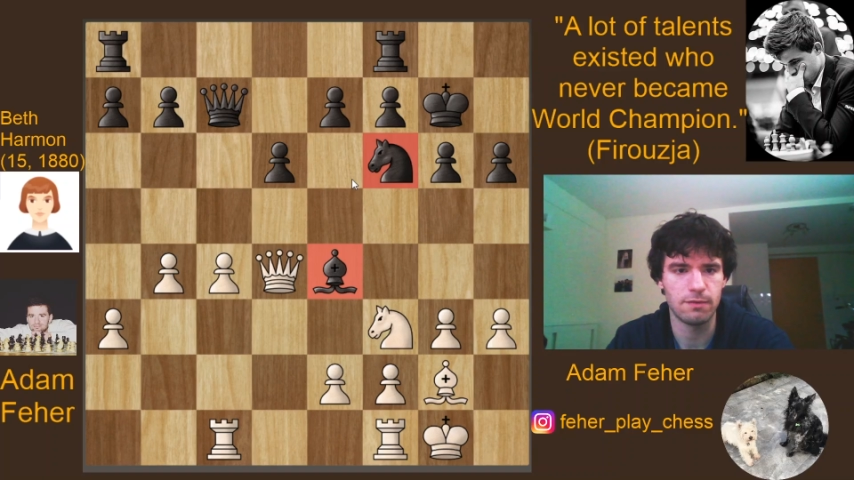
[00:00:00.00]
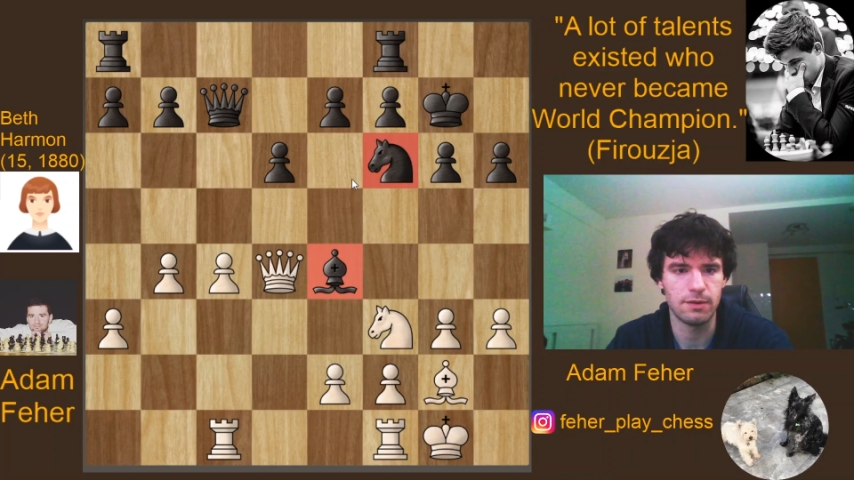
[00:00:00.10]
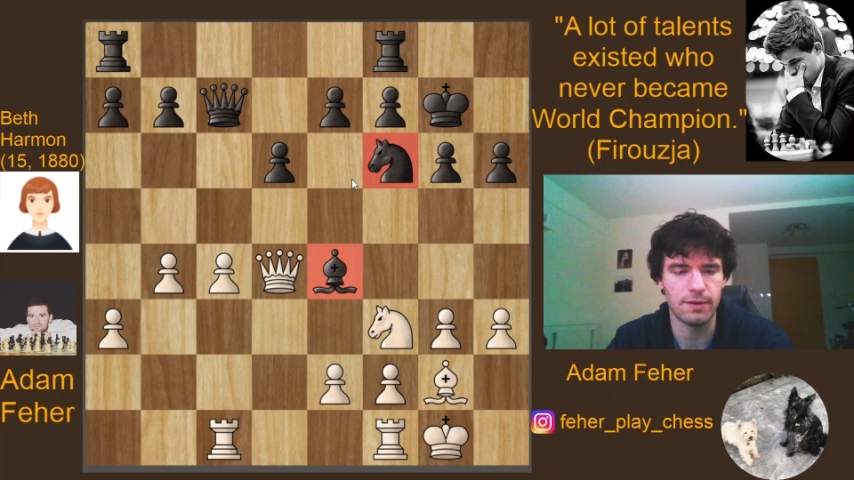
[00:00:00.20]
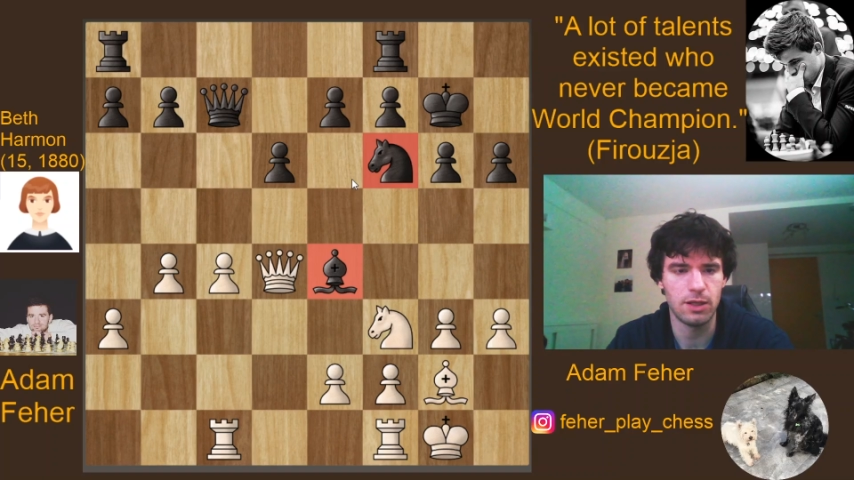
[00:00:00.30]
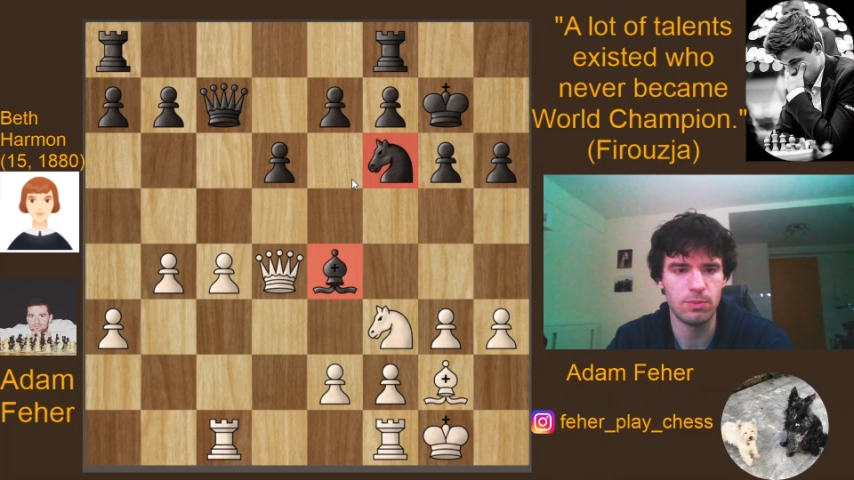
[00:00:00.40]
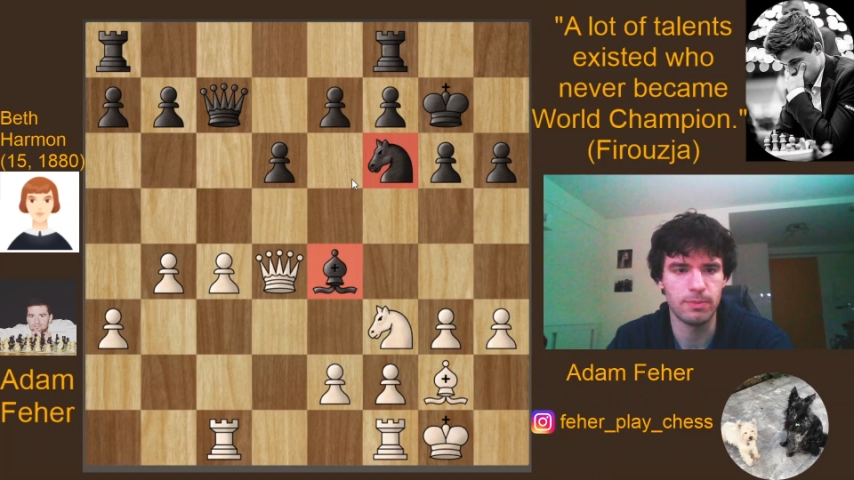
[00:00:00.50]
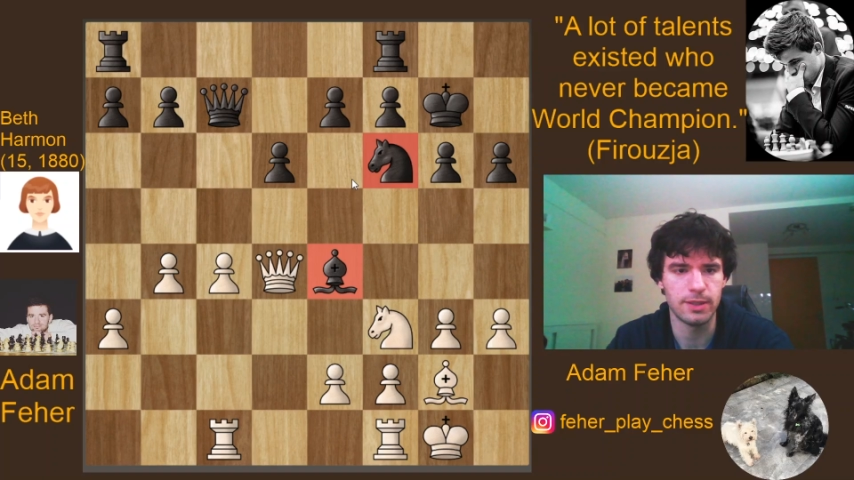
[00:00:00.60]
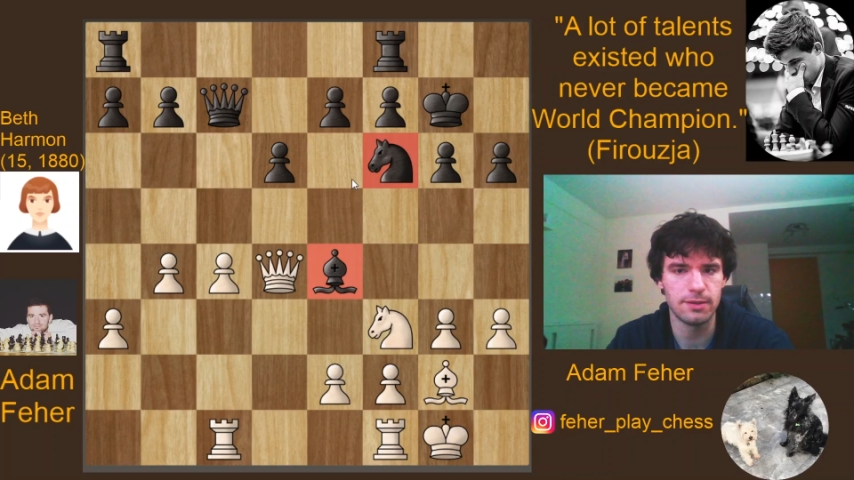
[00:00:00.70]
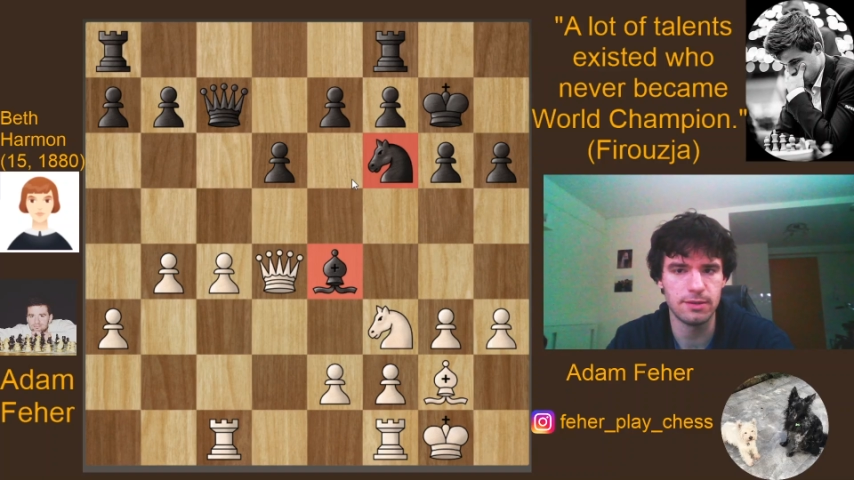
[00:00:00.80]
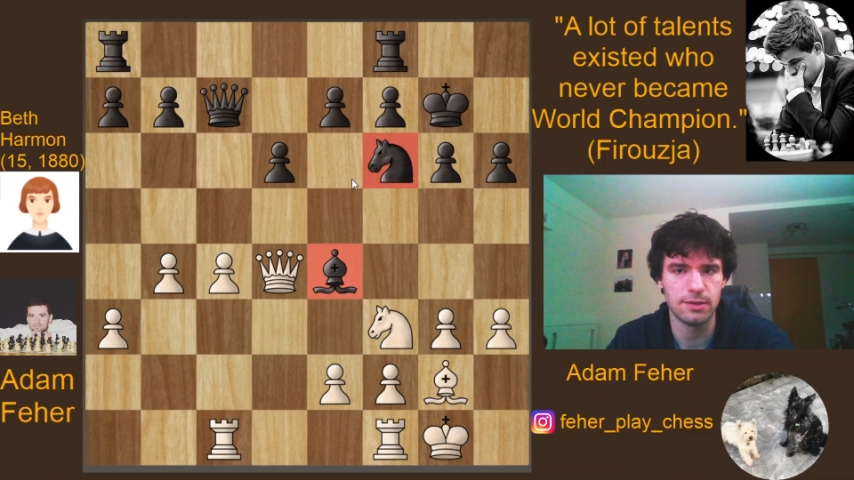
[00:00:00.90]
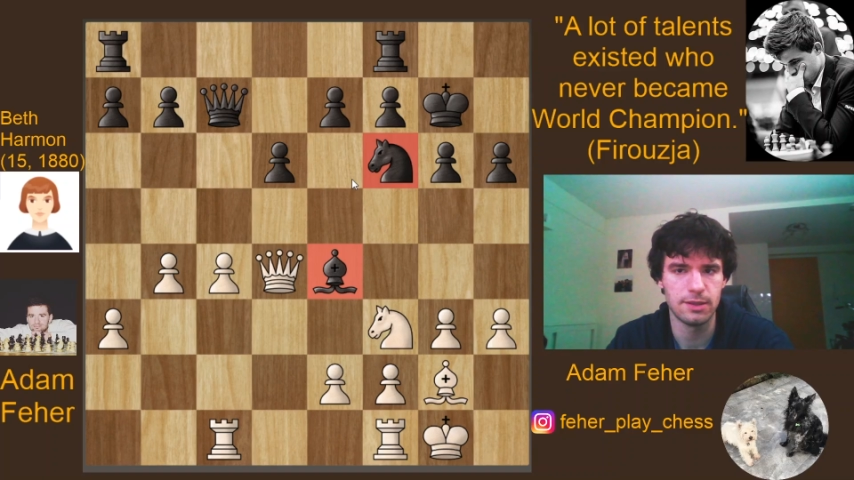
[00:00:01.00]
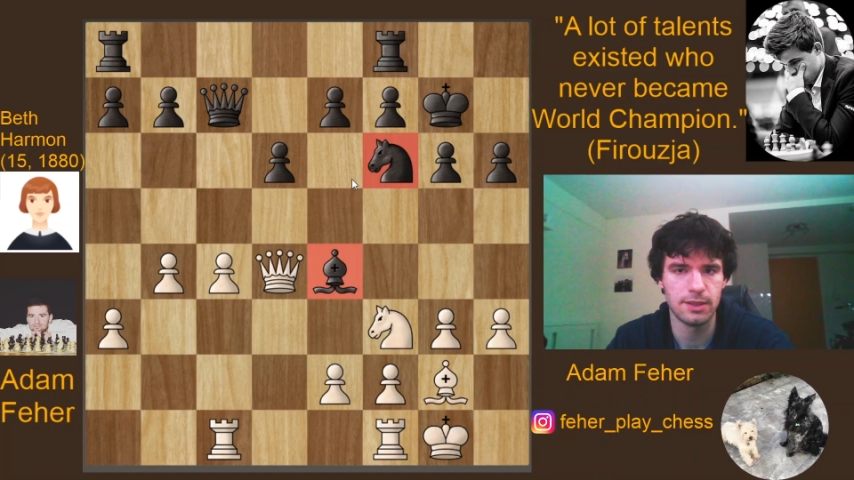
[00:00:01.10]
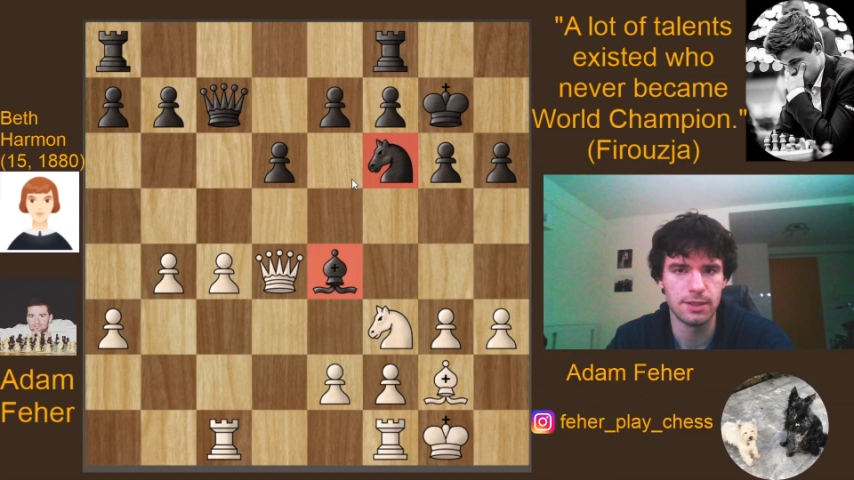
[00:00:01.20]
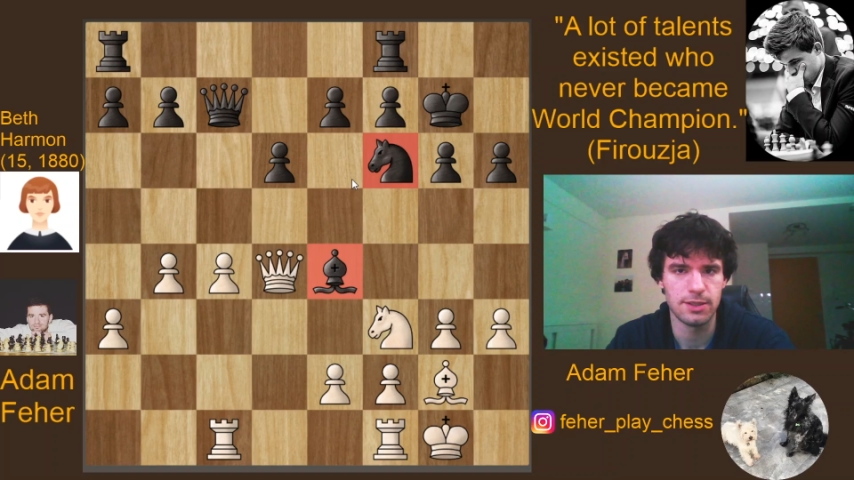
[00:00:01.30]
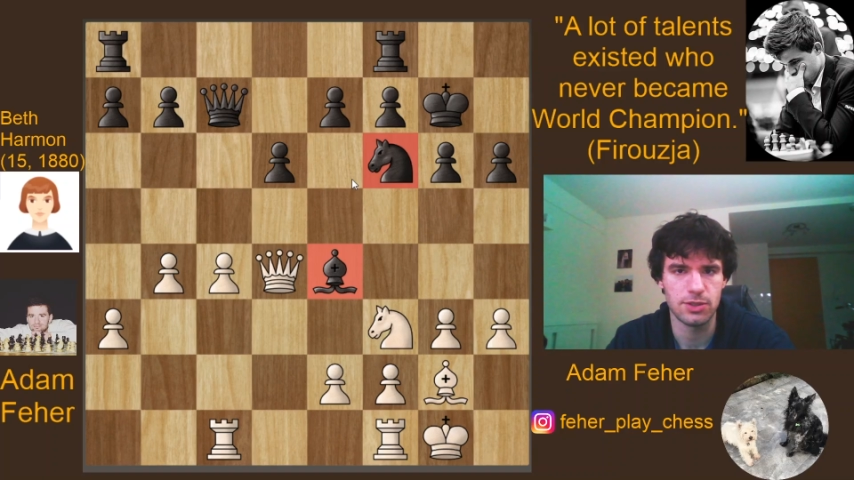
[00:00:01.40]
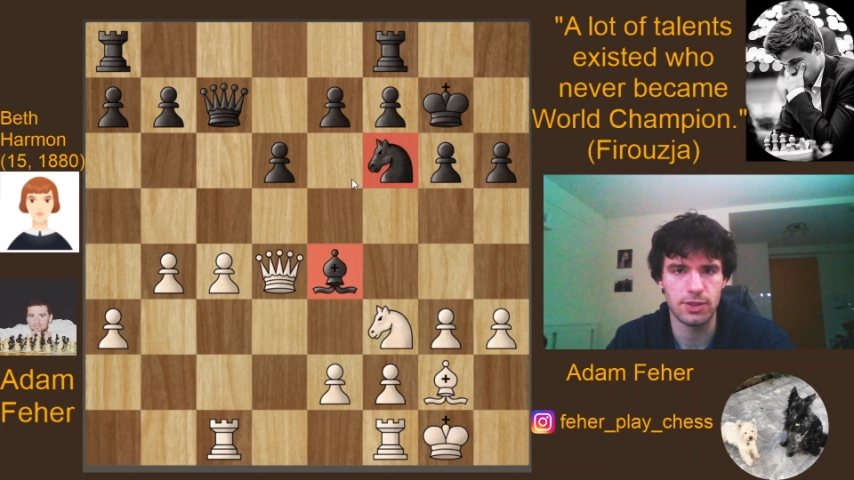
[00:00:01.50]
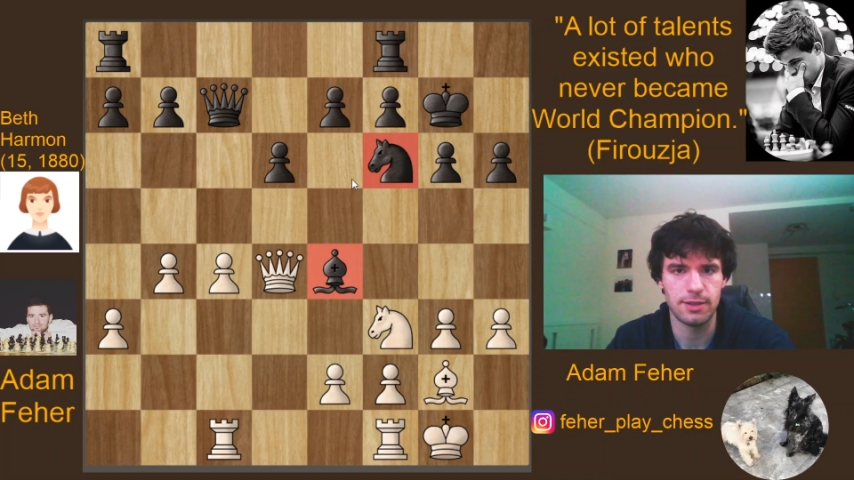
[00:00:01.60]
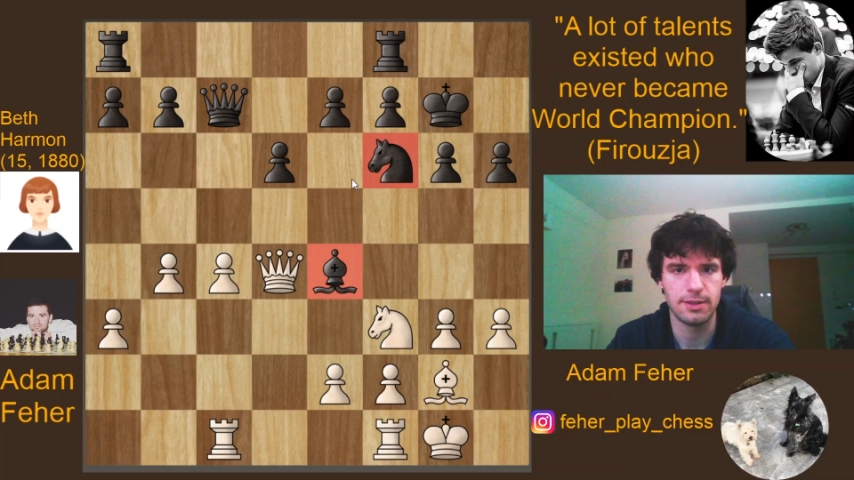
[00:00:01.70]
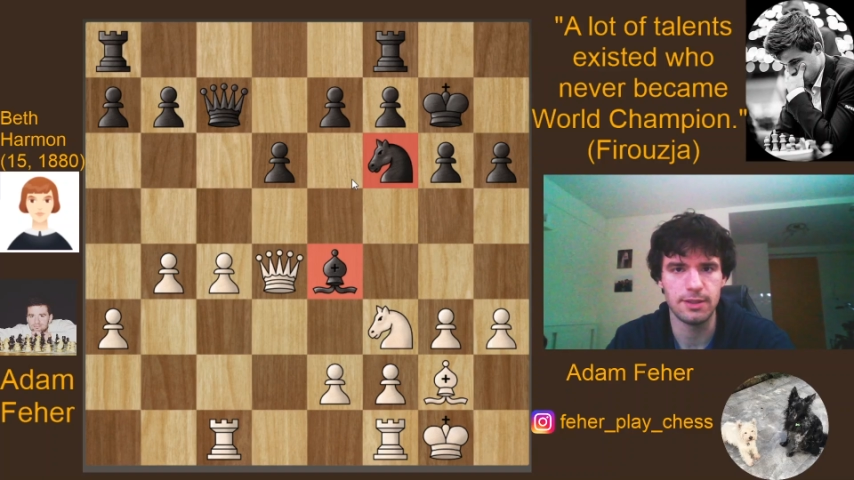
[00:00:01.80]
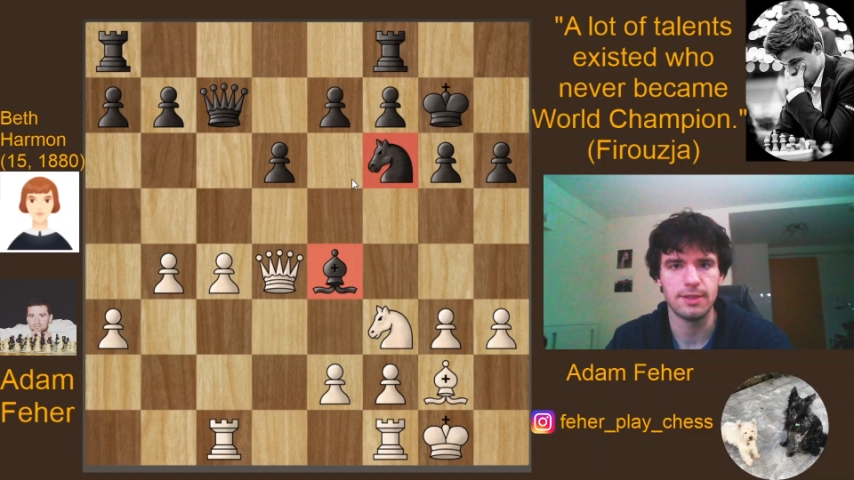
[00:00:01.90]
development, so
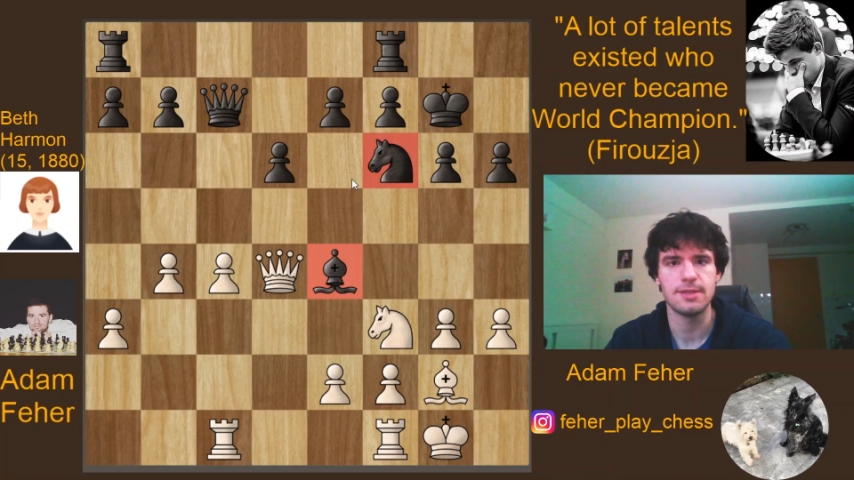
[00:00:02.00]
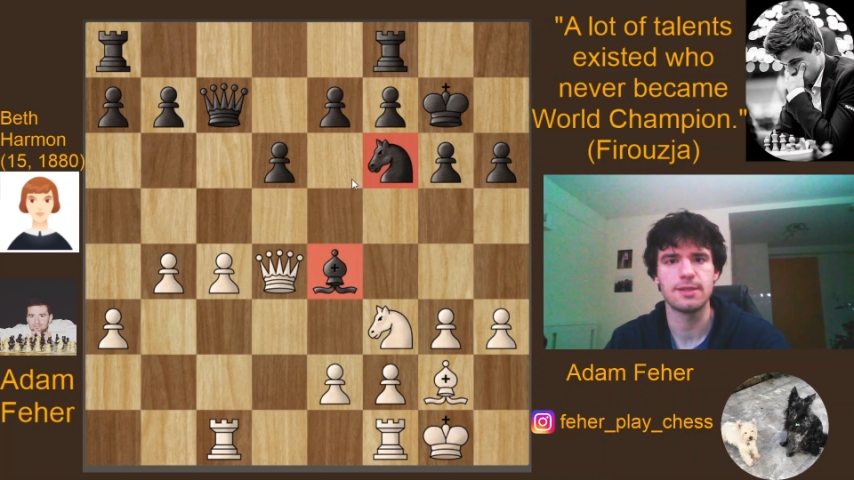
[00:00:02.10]
in this